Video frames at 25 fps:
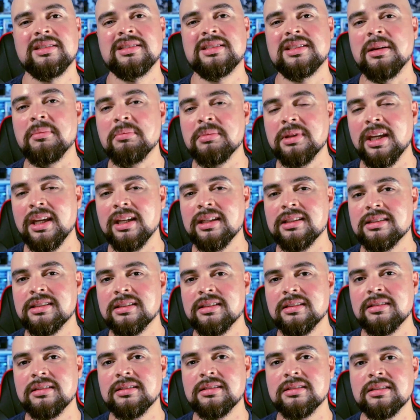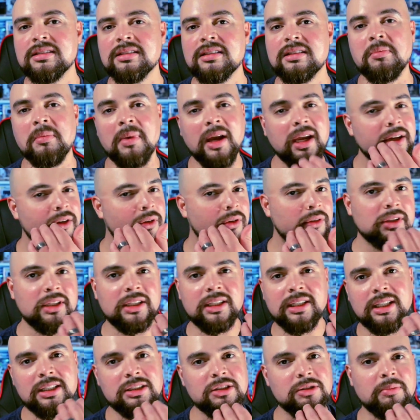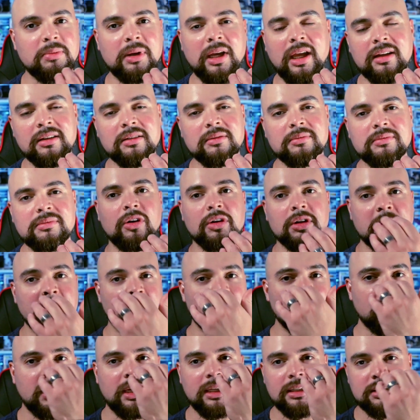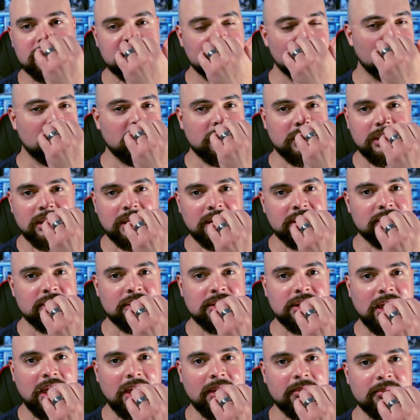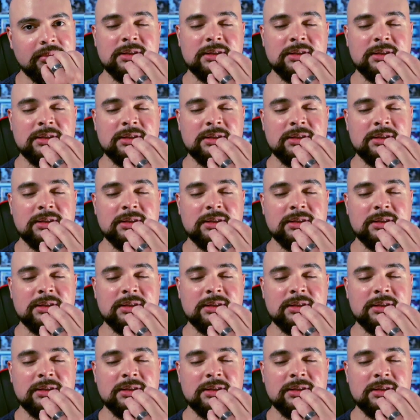Some cases, you might only need your bottom, or you might only need your top.